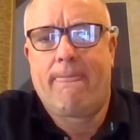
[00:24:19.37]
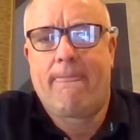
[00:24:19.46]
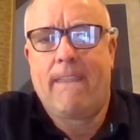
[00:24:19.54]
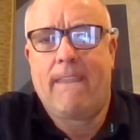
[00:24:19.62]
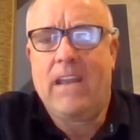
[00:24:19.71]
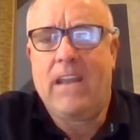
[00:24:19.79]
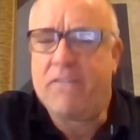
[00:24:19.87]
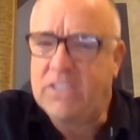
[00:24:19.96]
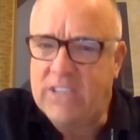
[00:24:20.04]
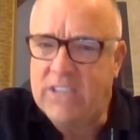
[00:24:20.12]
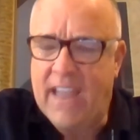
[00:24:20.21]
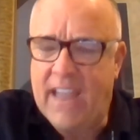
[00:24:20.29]
And if
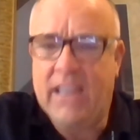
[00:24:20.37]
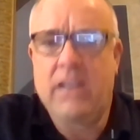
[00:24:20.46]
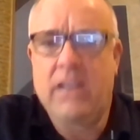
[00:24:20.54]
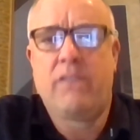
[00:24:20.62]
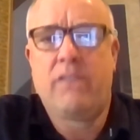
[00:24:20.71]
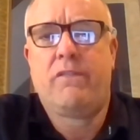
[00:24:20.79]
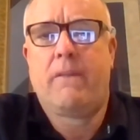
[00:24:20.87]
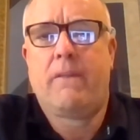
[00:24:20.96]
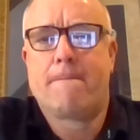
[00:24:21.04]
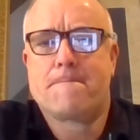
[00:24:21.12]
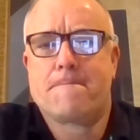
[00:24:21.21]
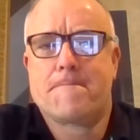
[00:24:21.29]
it's negative,
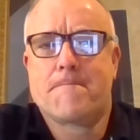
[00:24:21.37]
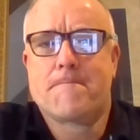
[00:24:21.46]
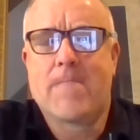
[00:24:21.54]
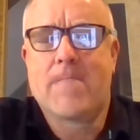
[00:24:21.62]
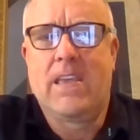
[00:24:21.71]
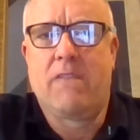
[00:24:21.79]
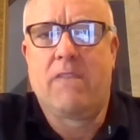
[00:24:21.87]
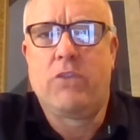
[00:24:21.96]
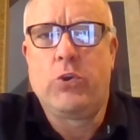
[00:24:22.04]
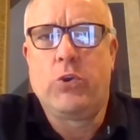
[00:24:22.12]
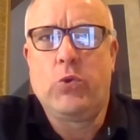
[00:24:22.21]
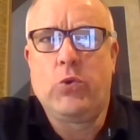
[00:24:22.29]
if
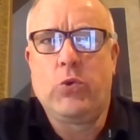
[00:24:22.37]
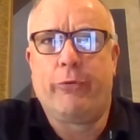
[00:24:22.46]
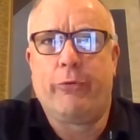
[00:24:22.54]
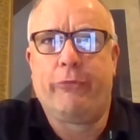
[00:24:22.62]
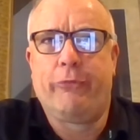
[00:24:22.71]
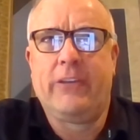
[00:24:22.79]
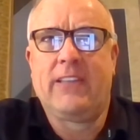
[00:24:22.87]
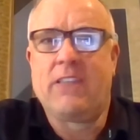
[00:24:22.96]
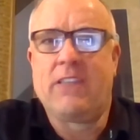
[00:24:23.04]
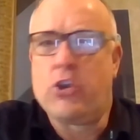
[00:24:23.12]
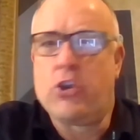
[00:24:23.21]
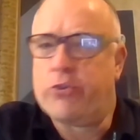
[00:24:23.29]
you are feeling
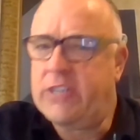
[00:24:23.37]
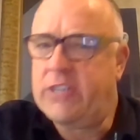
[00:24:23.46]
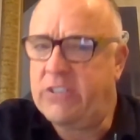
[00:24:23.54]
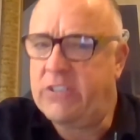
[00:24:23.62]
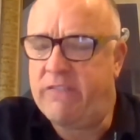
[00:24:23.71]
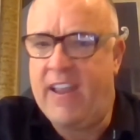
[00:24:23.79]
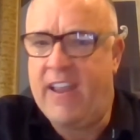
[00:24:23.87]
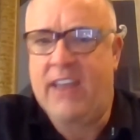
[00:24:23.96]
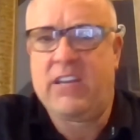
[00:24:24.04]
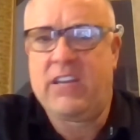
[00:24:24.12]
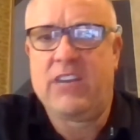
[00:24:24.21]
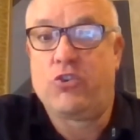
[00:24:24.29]
that you're
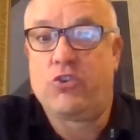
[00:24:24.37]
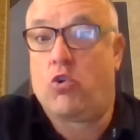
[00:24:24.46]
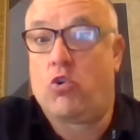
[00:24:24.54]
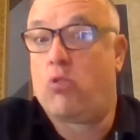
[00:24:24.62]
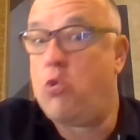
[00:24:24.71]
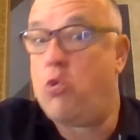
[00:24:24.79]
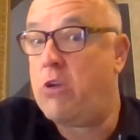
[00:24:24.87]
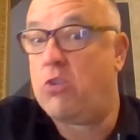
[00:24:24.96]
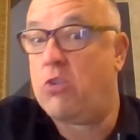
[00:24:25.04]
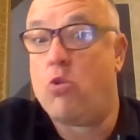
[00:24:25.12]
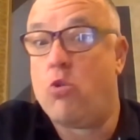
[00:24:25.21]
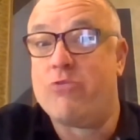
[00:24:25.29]
disadvantaged or quote
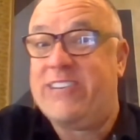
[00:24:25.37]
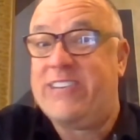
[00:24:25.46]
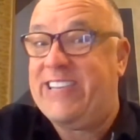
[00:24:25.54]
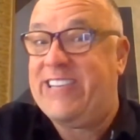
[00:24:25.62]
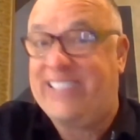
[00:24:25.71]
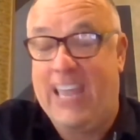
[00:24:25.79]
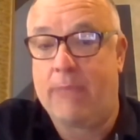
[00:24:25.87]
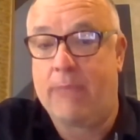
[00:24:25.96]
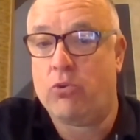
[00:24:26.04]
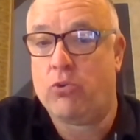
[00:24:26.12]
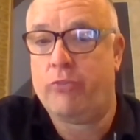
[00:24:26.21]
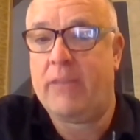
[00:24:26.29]
unquote
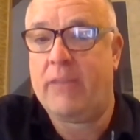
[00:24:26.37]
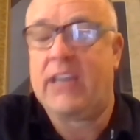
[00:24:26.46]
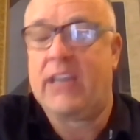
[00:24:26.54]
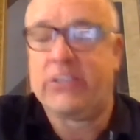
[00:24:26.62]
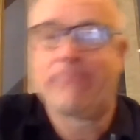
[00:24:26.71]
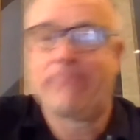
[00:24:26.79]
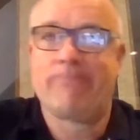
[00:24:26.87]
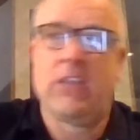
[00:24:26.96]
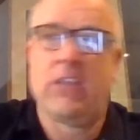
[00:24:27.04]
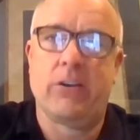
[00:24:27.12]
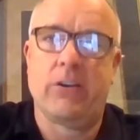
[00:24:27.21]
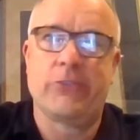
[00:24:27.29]
disabled, because
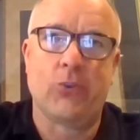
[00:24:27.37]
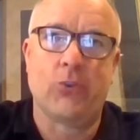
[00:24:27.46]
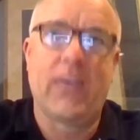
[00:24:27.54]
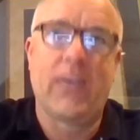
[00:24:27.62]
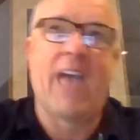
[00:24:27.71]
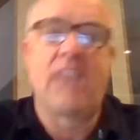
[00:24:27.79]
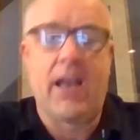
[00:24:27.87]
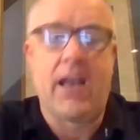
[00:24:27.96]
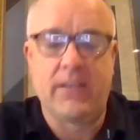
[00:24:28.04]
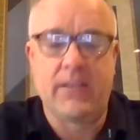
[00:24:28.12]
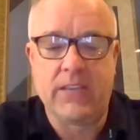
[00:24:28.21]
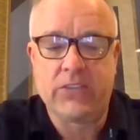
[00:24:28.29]
here's a little caveat
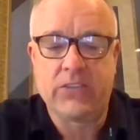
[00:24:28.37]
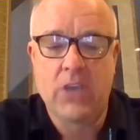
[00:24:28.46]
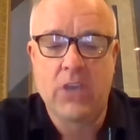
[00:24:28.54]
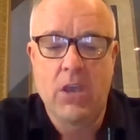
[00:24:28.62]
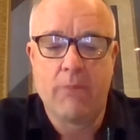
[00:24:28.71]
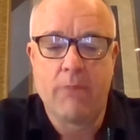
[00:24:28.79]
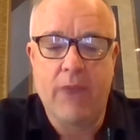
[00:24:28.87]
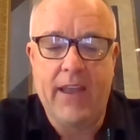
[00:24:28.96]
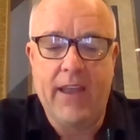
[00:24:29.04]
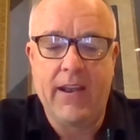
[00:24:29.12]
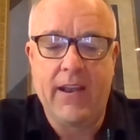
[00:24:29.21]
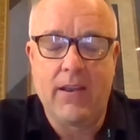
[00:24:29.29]
to this,
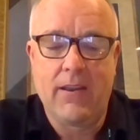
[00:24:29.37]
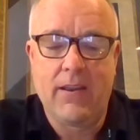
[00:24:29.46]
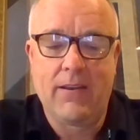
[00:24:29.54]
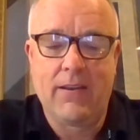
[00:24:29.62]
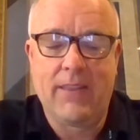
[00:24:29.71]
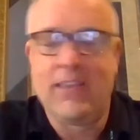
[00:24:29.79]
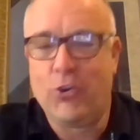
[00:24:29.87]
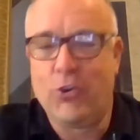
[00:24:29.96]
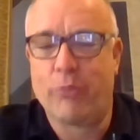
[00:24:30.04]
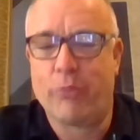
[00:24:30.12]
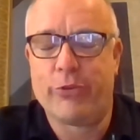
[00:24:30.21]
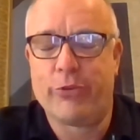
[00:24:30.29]
Brandon, and I think you'll
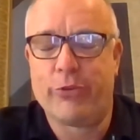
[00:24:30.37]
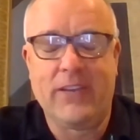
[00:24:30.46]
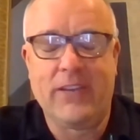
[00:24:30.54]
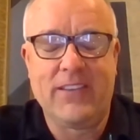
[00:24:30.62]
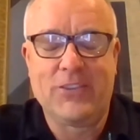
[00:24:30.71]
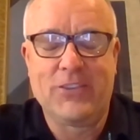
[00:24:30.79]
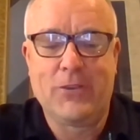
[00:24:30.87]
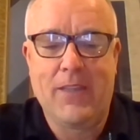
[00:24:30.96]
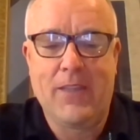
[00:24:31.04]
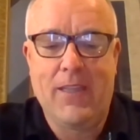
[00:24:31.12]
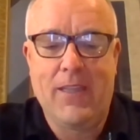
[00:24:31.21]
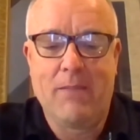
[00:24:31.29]
appreciate this,
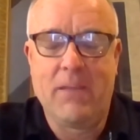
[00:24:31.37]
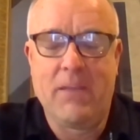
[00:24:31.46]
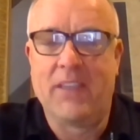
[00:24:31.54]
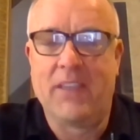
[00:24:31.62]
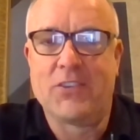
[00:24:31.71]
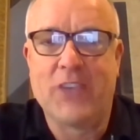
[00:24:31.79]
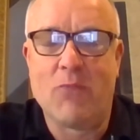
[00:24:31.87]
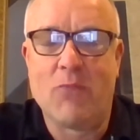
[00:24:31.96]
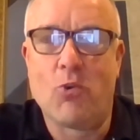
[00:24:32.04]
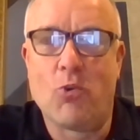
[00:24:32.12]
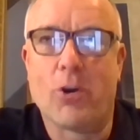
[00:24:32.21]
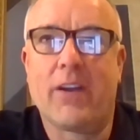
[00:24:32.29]
being in the same
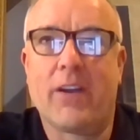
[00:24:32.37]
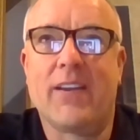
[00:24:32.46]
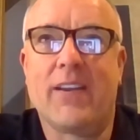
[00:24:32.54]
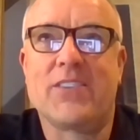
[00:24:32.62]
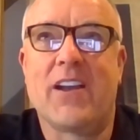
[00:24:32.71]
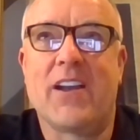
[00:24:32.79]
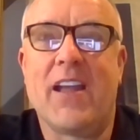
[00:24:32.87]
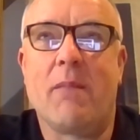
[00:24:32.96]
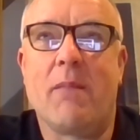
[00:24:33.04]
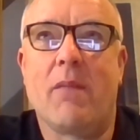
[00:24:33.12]
work as I am.